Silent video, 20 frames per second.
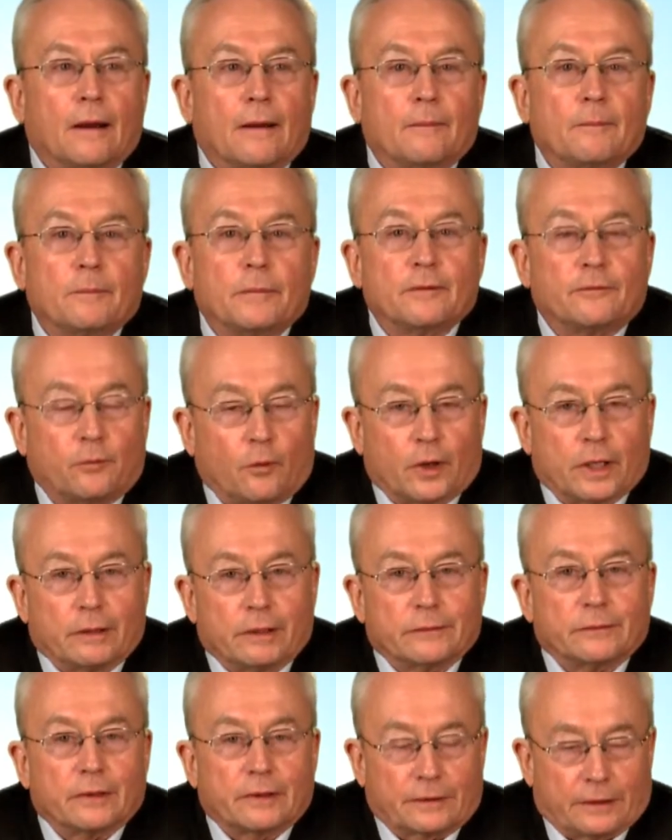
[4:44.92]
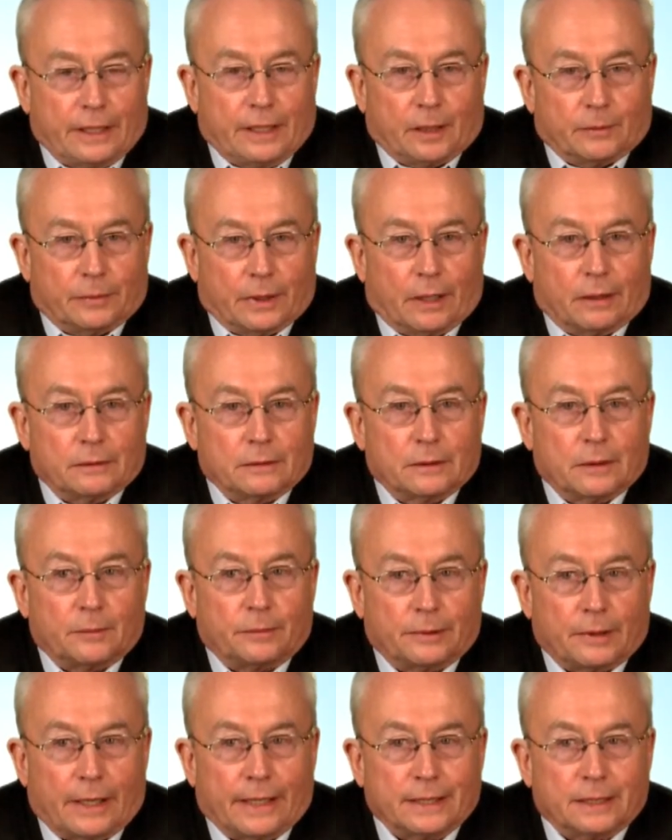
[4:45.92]
before you even think about
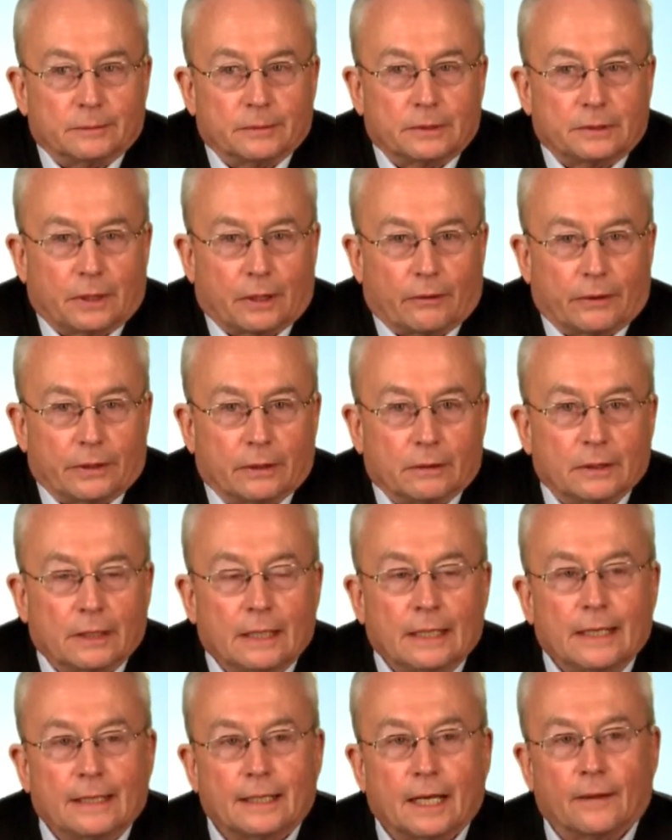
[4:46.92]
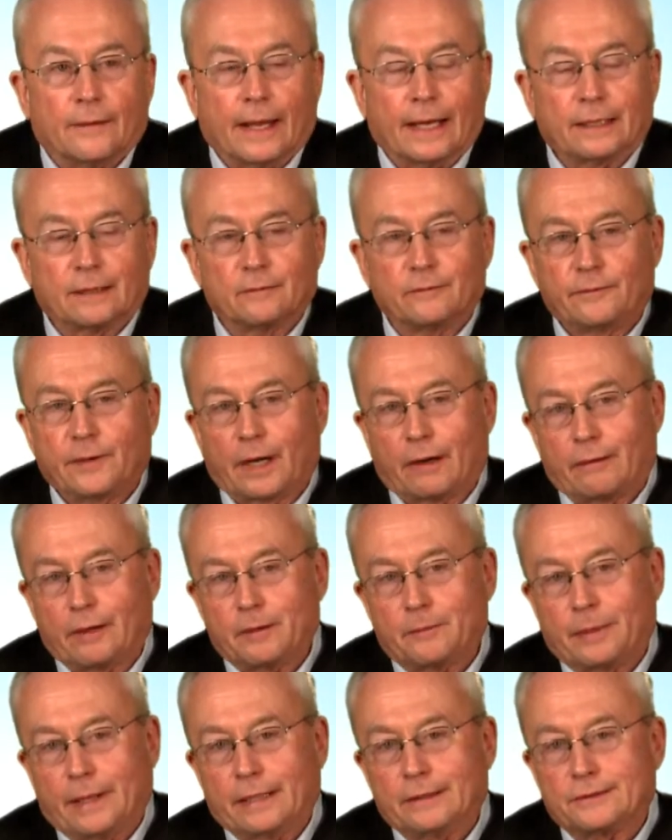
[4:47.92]
applying the material. Now that can vary
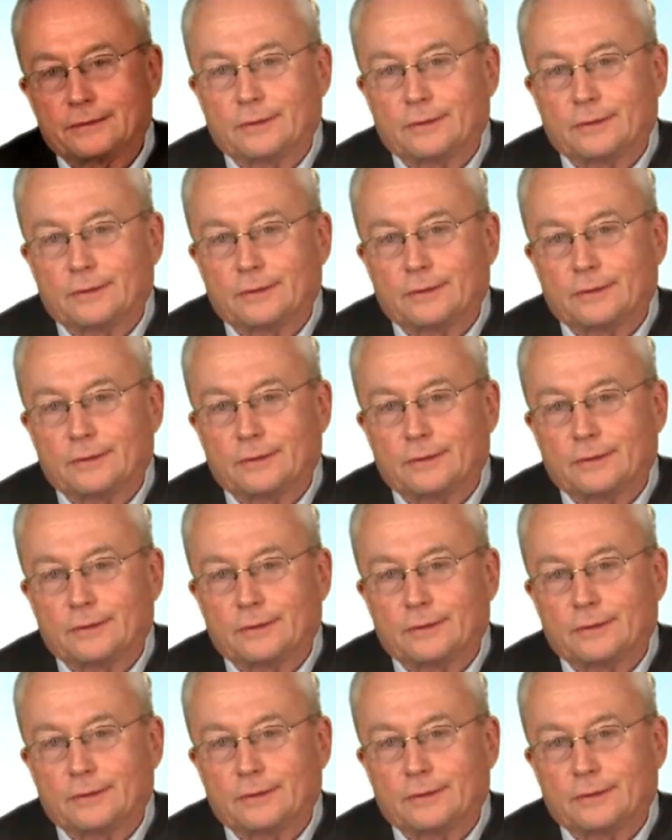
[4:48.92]
based